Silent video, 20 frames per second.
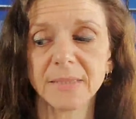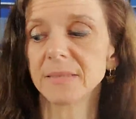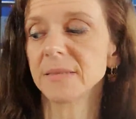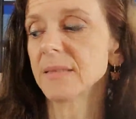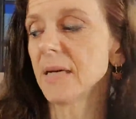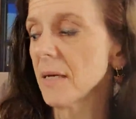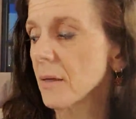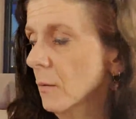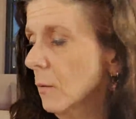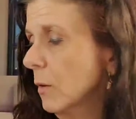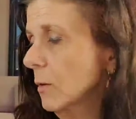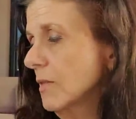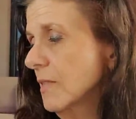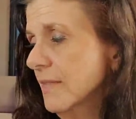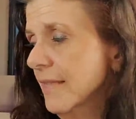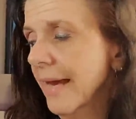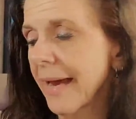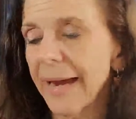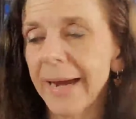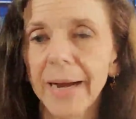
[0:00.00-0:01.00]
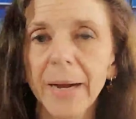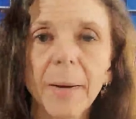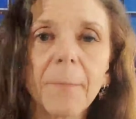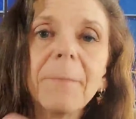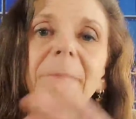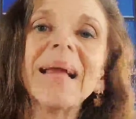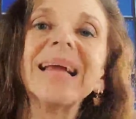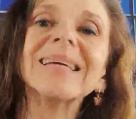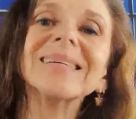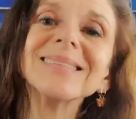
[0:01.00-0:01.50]
and that was the hair
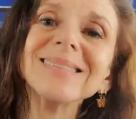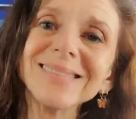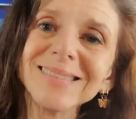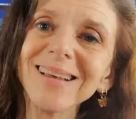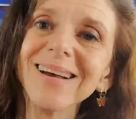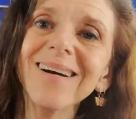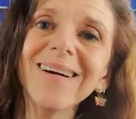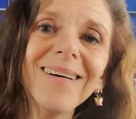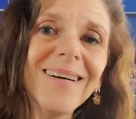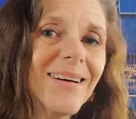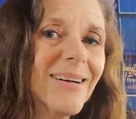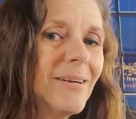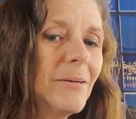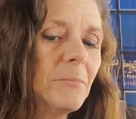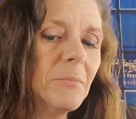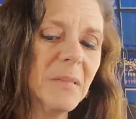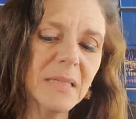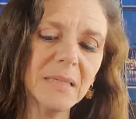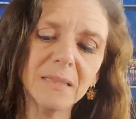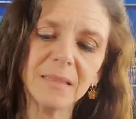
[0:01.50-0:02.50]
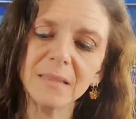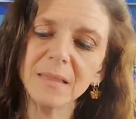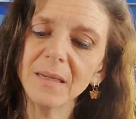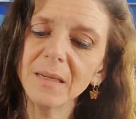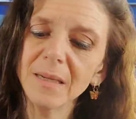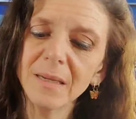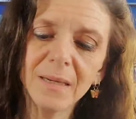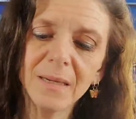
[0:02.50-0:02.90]
band time, and